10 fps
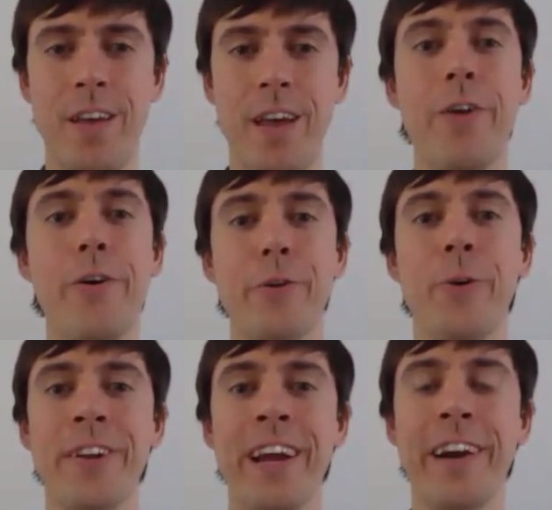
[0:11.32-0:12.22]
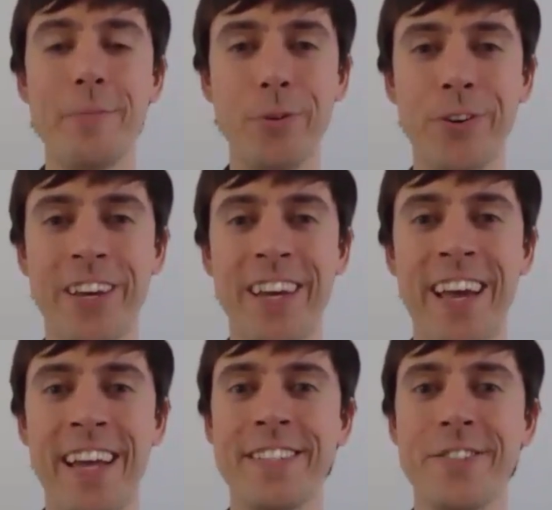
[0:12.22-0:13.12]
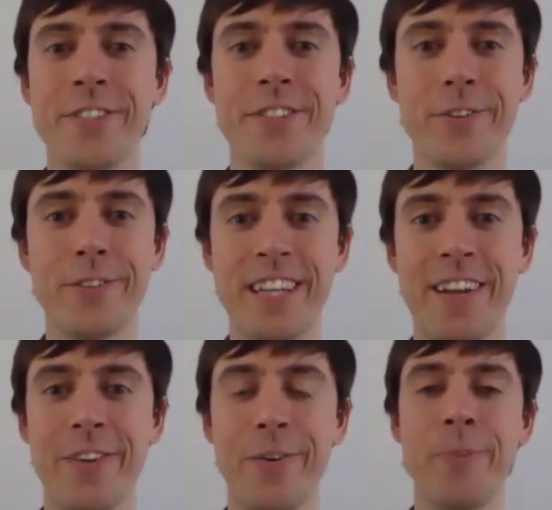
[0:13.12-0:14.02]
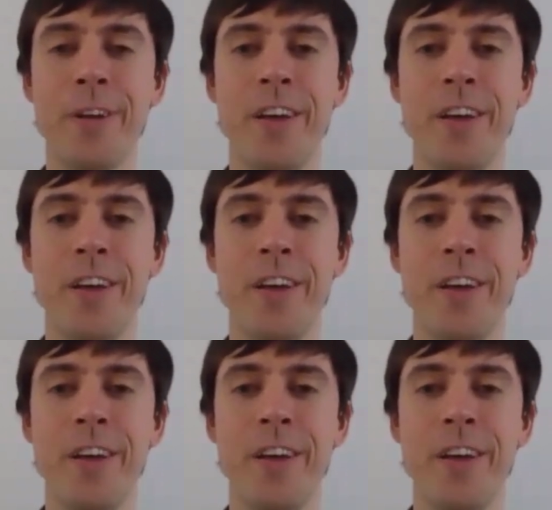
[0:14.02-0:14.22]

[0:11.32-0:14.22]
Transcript: Hello everyone, Harry Baldock here, editor at Total Telecom.